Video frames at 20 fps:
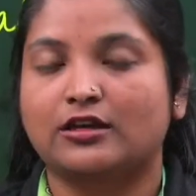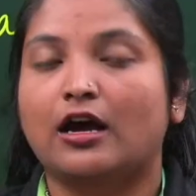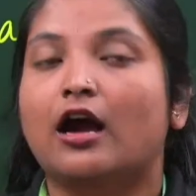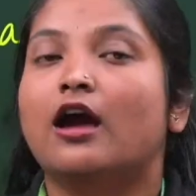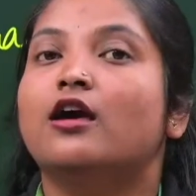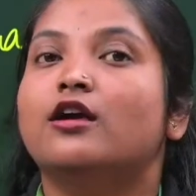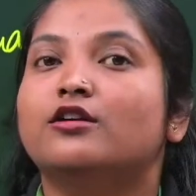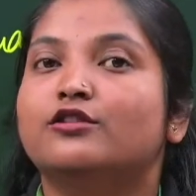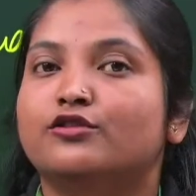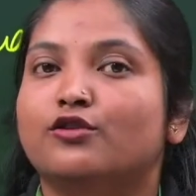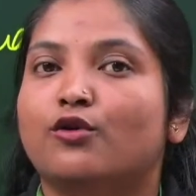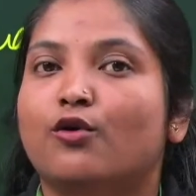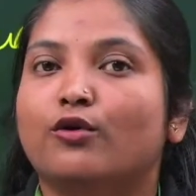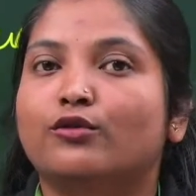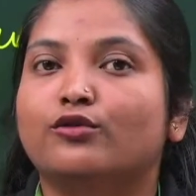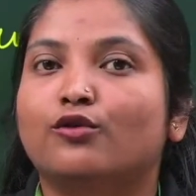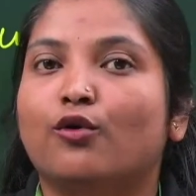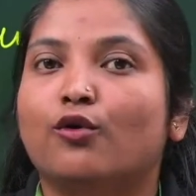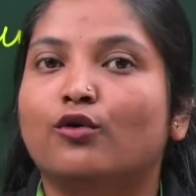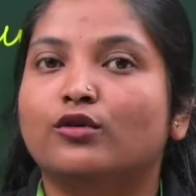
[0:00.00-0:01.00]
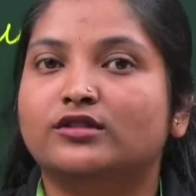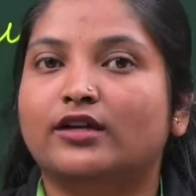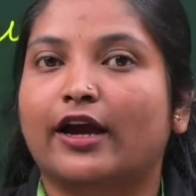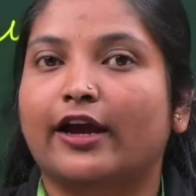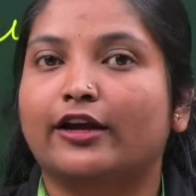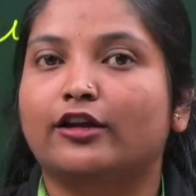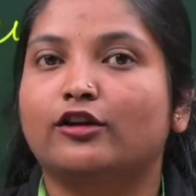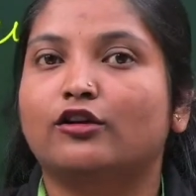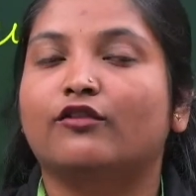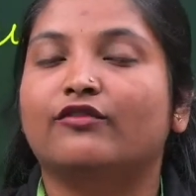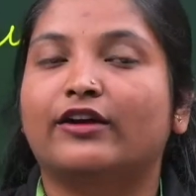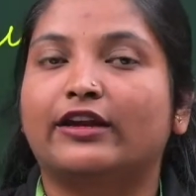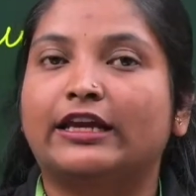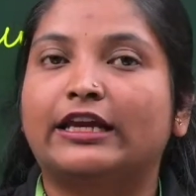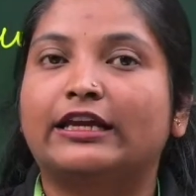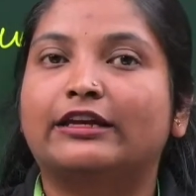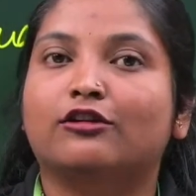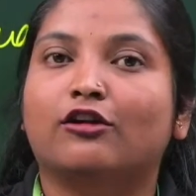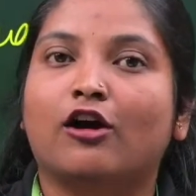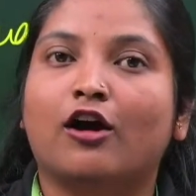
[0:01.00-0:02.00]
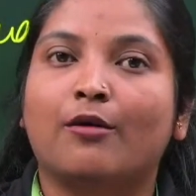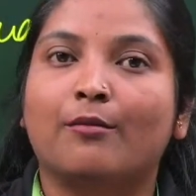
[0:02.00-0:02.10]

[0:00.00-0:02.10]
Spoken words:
So those kind of any trauma,